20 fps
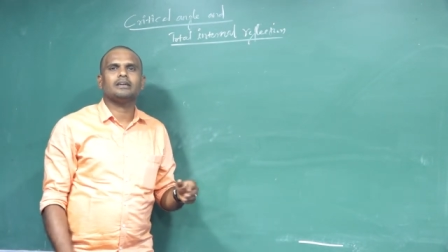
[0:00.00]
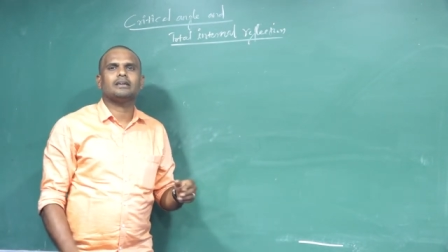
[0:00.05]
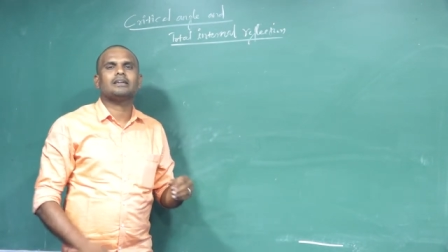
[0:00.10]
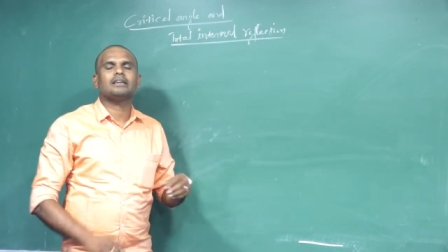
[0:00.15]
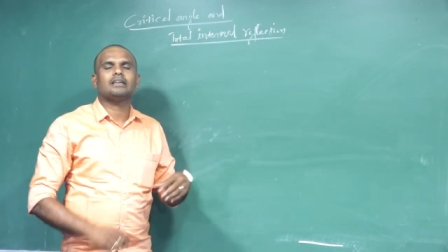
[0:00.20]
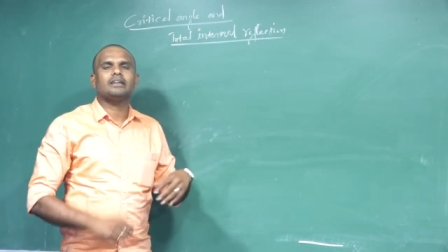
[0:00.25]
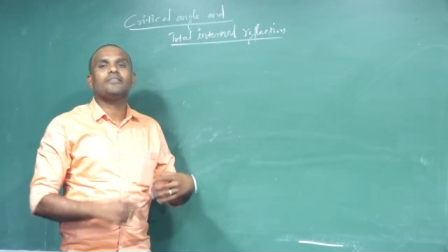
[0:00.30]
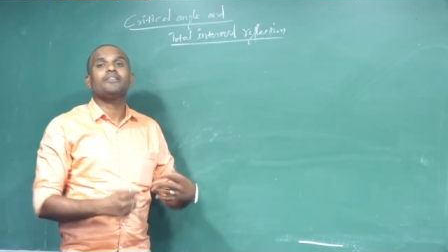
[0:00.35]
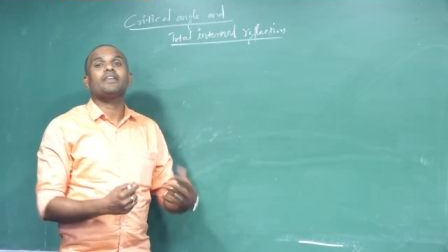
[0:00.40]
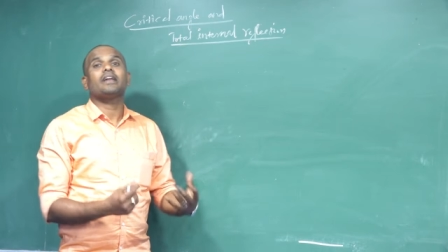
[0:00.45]

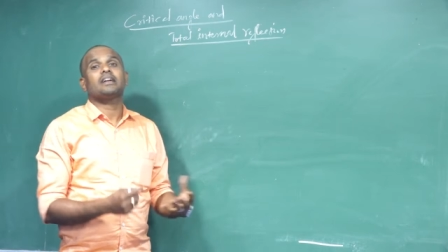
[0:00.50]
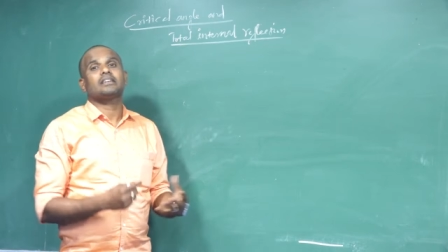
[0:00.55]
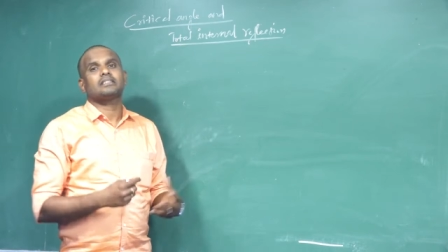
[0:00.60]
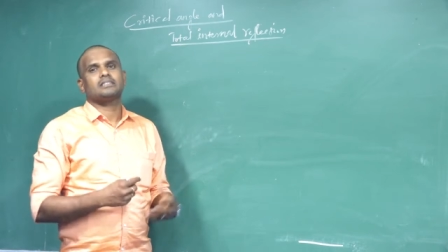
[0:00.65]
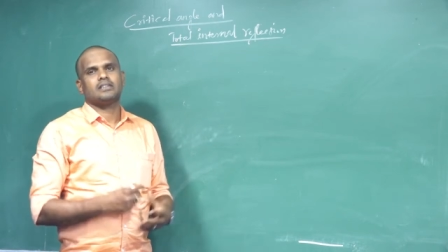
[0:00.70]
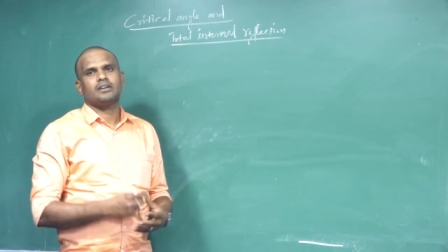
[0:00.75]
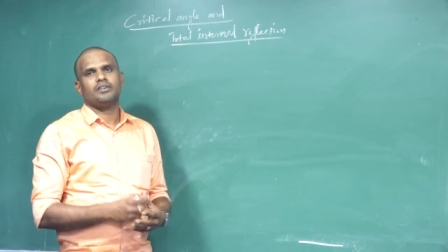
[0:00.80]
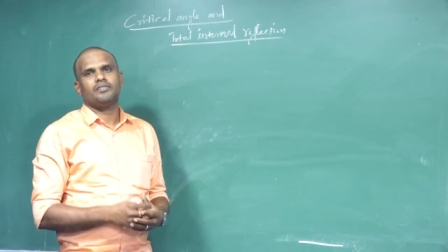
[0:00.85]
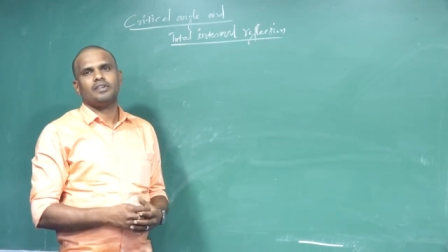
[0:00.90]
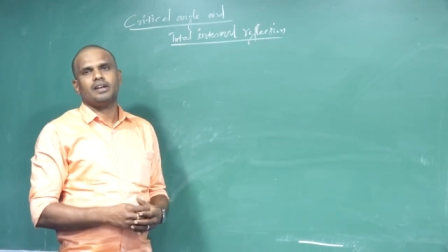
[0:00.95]

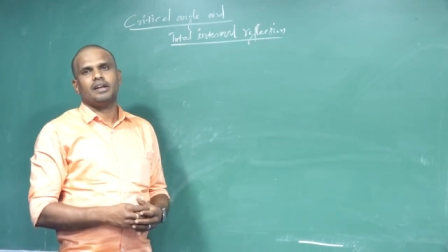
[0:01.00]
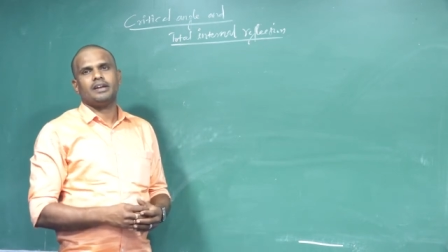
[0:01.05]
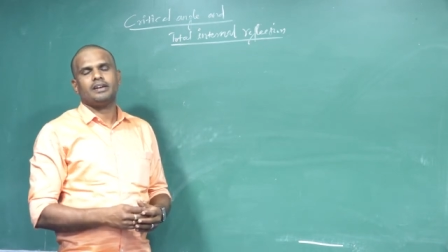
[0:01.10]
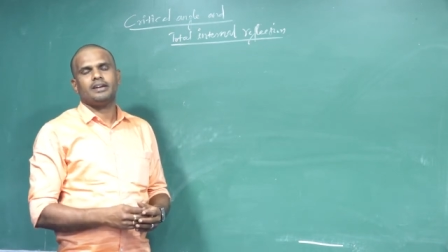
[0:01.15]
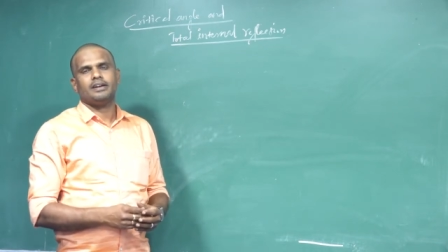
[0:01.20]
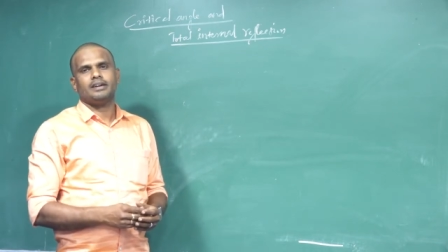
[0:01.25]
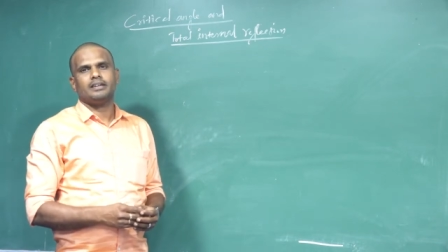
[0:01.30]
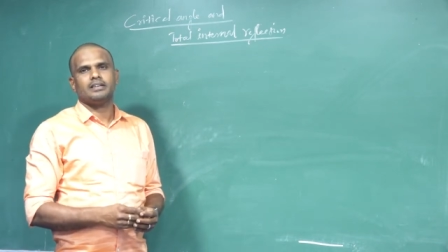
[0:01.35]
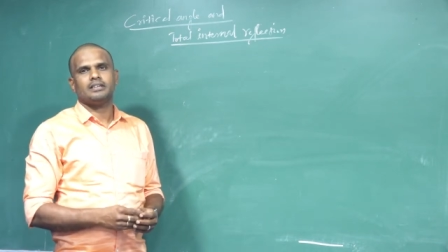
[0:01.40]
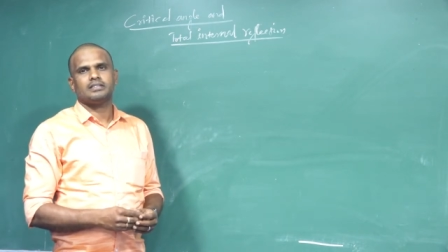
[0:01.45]
refraction of light
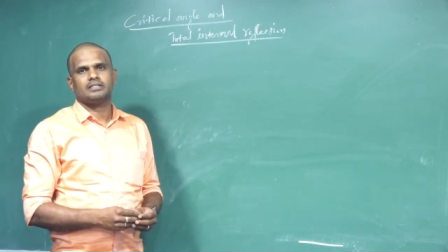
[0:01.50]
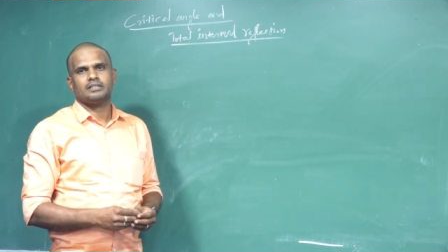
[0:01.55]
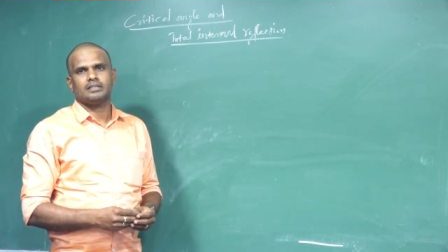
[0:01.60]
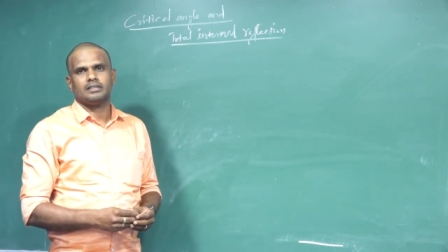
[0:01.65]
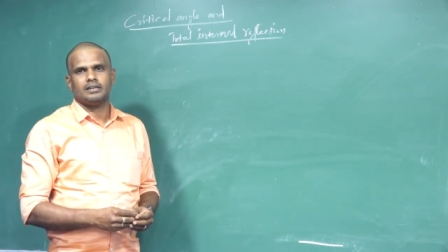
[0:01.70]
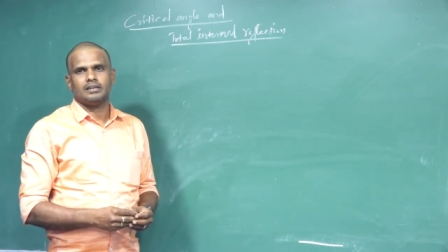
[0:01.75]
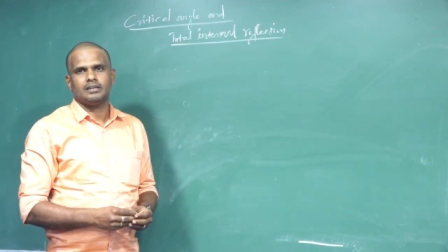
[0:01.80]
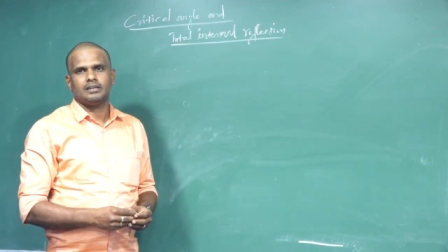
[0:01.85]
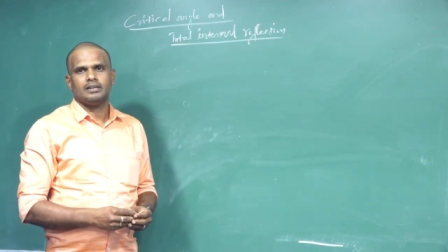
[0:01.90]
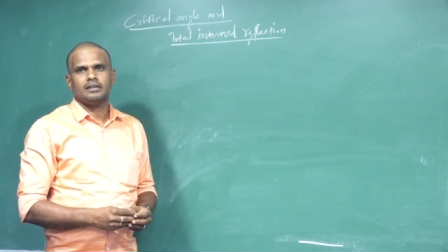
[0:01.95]

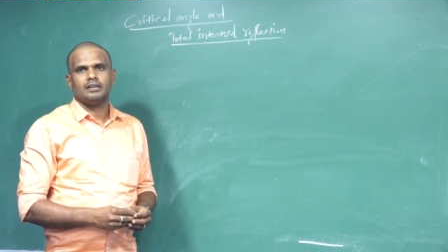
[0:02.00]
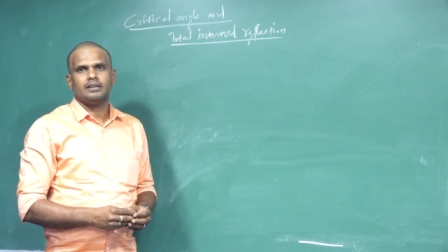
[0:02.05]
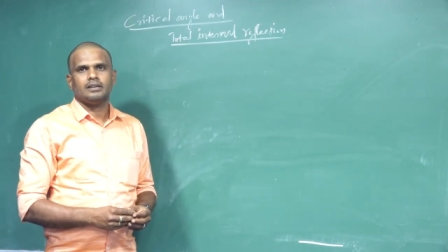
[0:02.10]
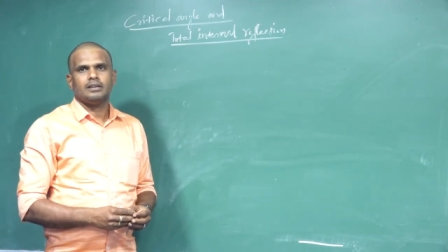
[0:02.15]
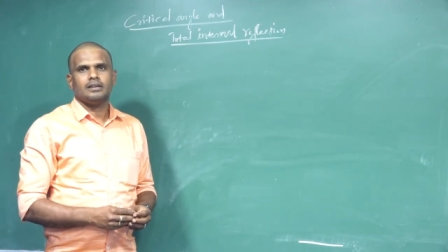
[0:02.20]
radiation.